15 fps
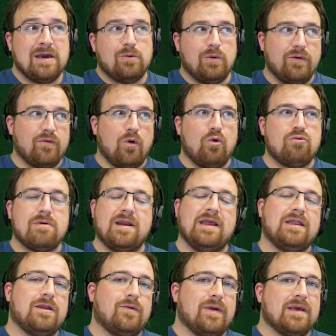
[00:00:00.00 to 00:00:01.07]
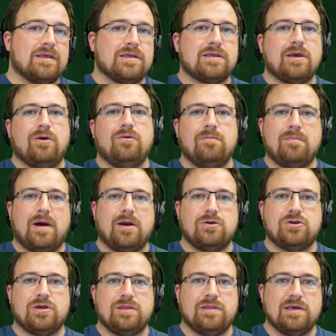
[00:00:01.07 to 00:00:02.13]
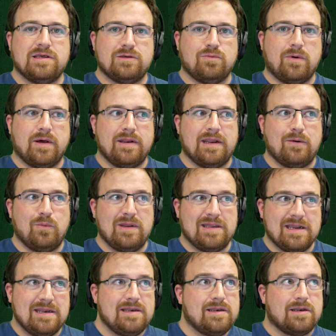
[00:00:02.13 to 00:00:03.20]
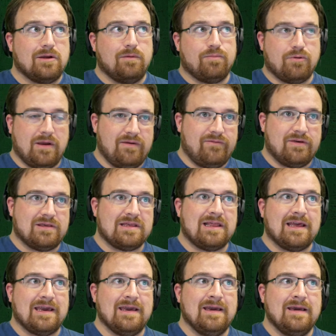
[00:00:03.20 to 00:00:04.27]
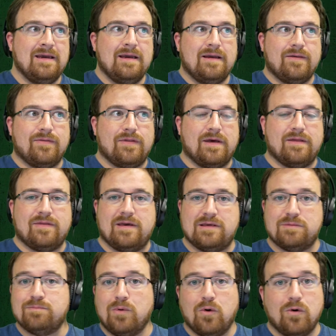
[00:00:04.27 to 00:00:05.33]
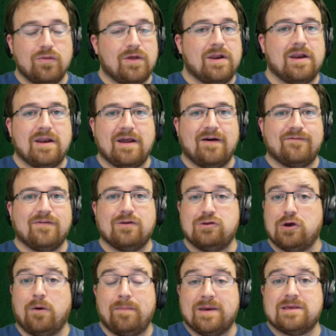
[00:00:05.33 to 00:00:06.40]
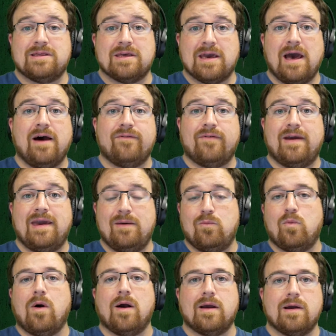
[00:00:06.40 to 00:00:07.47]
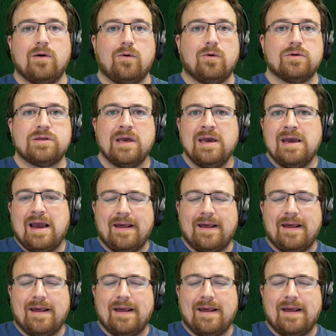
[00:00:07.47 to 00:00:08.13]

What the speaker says: We were already doing so much in this one that we didn't do previously that there's more than enough topics to cover in one course.